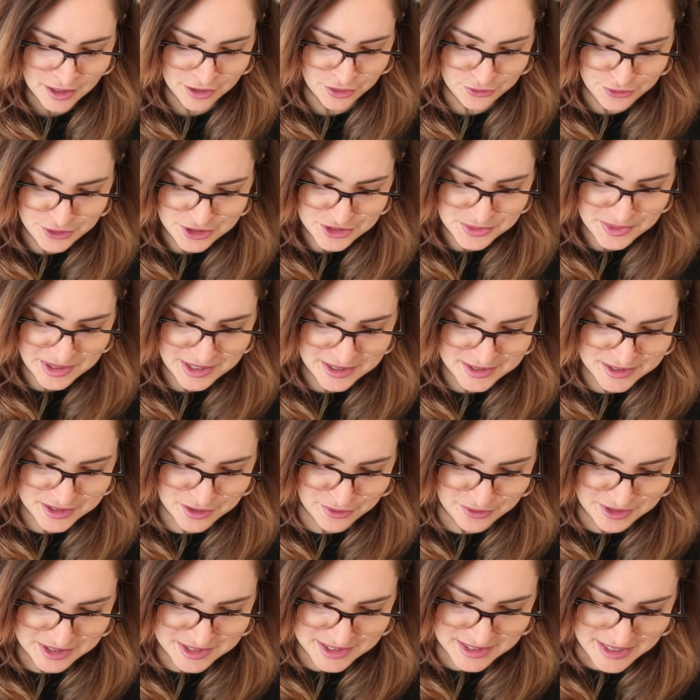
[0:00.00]
The first one is
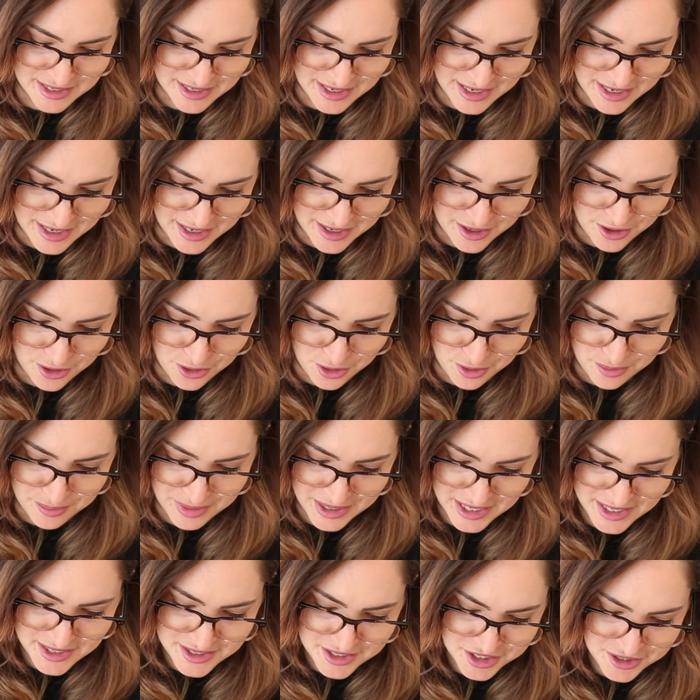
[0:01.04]
obviously a
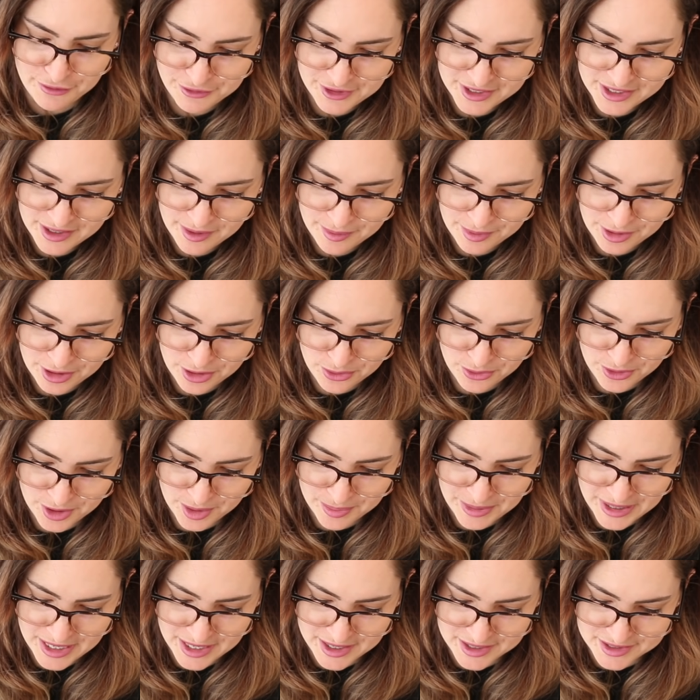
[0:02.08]
homepage. I feel like I'm going to want
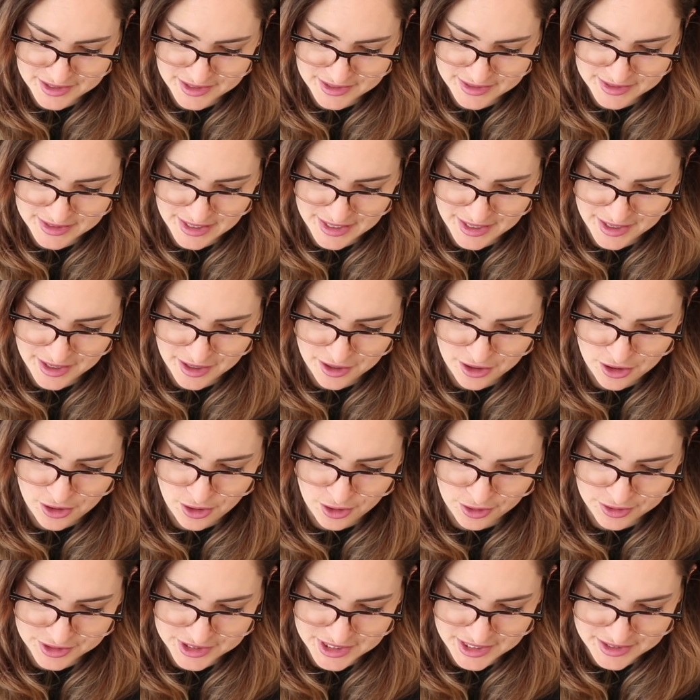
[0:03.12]
a page that's like a
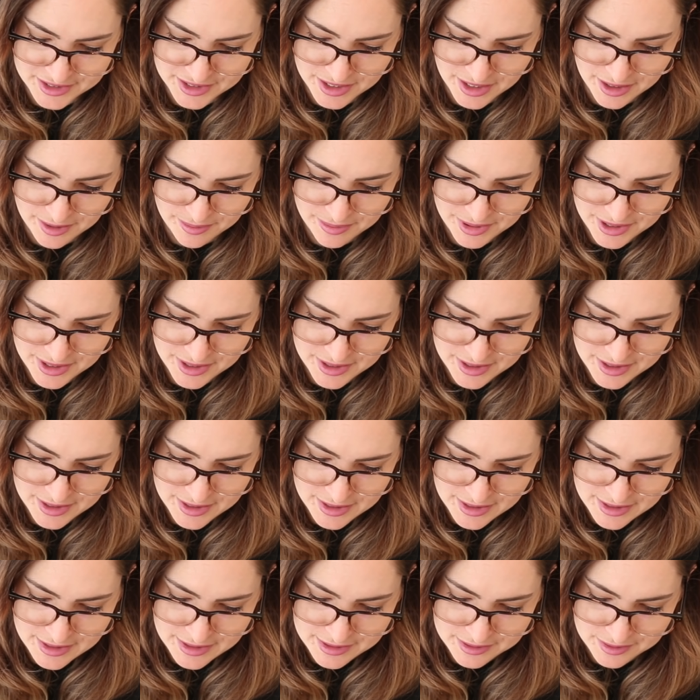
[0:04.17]
content hub.
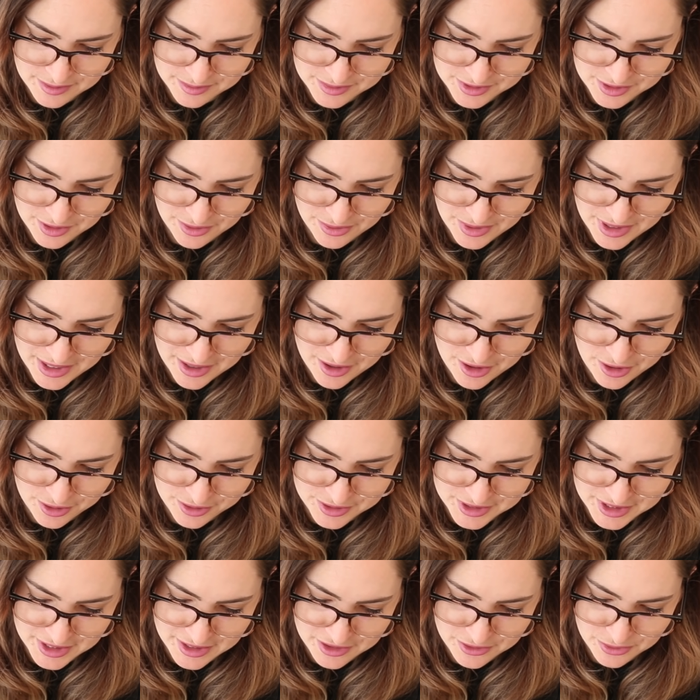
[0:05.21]
So I'm just going to write
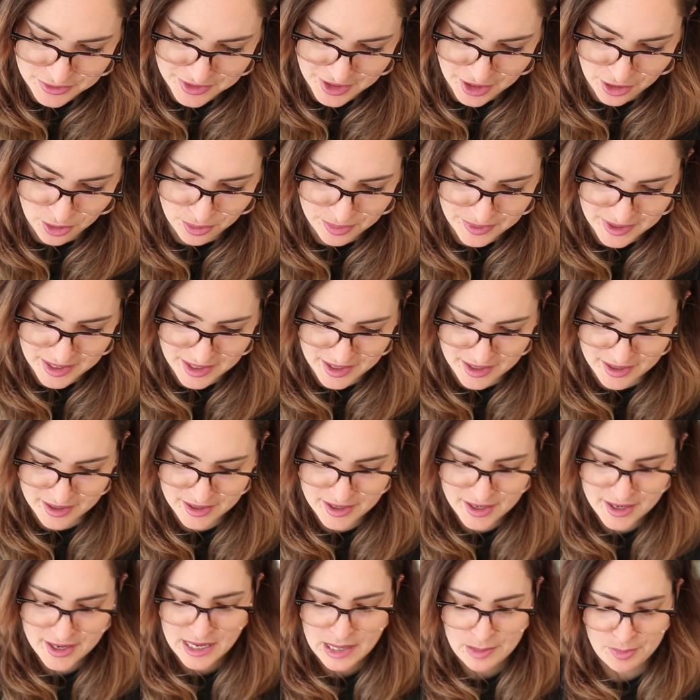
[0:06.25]
content. That'll
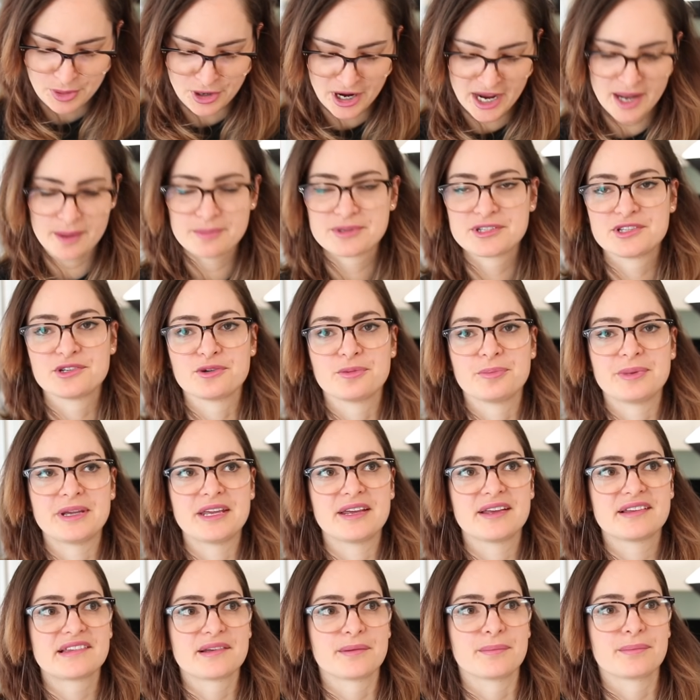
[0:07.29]
be, perhaps there'll
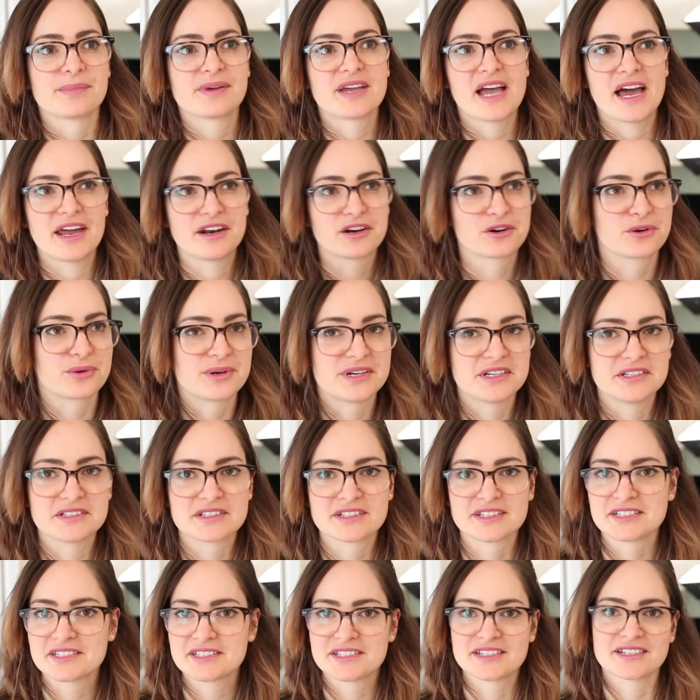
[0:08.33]
be some categories
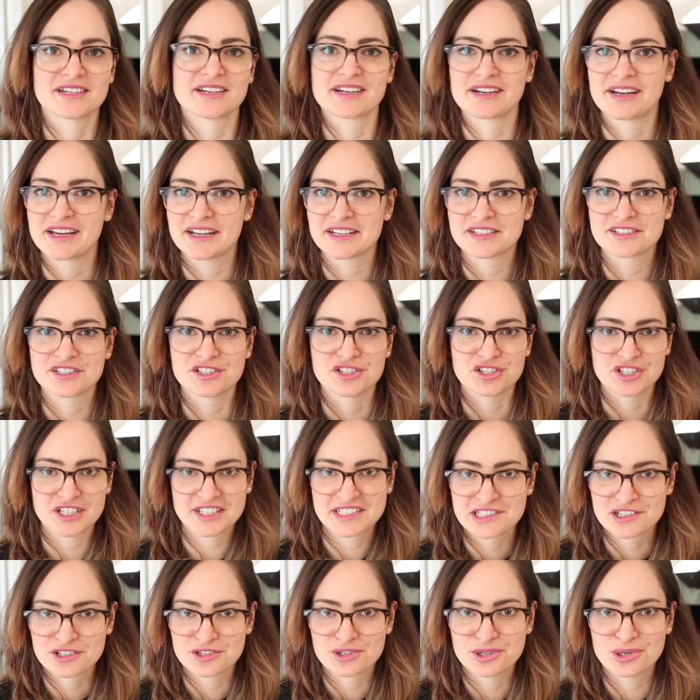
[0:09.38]
listed and like
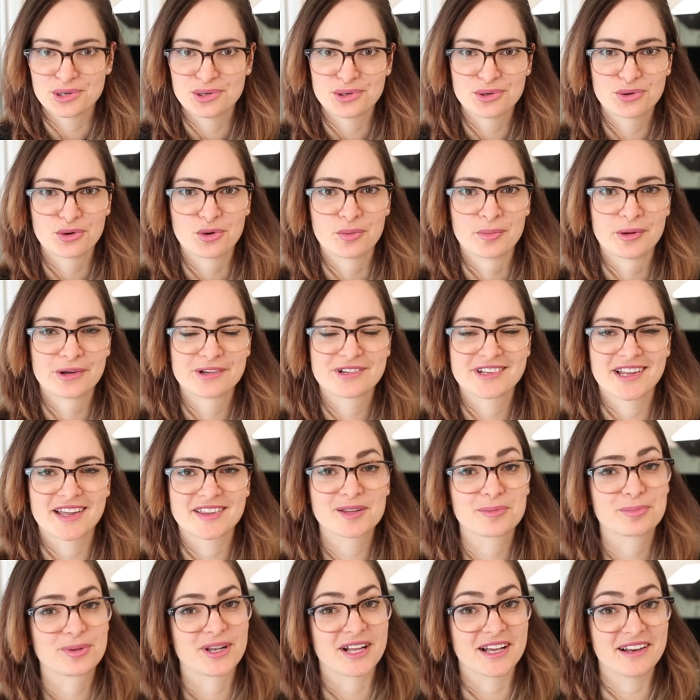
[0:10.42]
suggested to you, almost
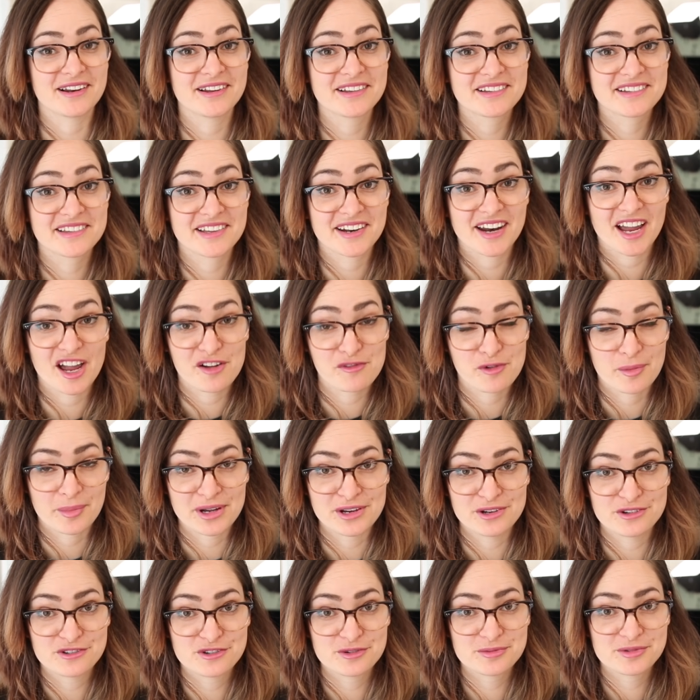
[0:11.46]
like the playlist that I have on
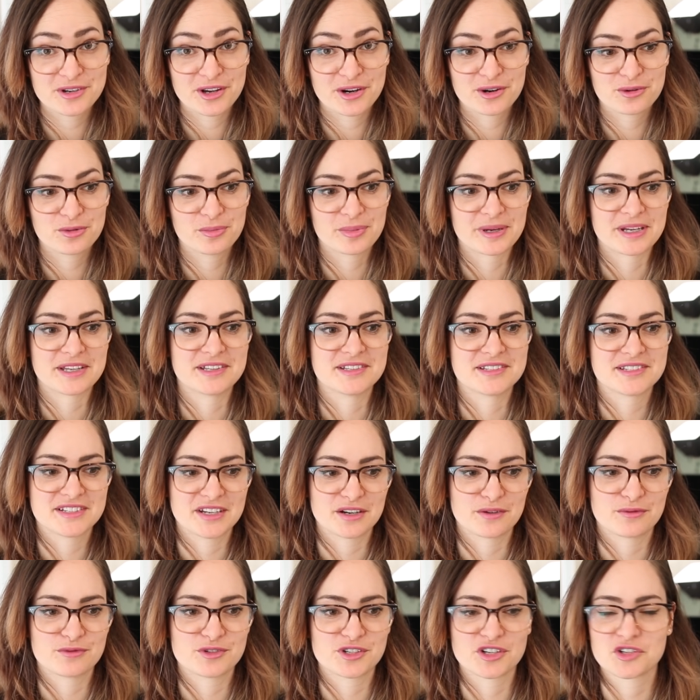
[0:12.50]
my YouTube channel, but
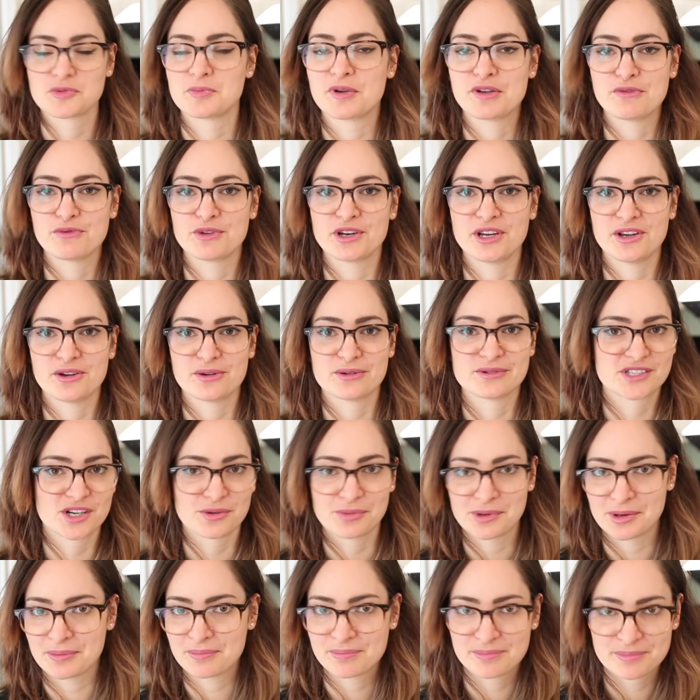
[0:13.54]
instead of just being videos,
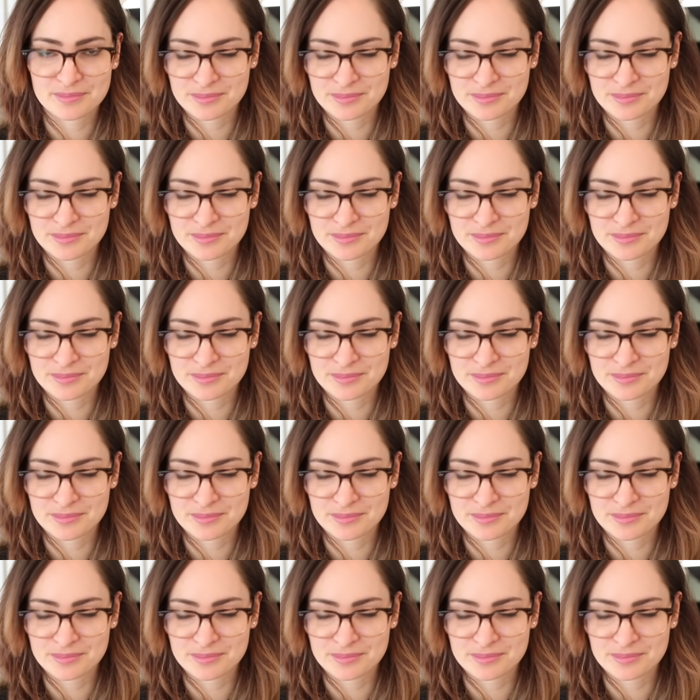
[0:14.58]
there'll be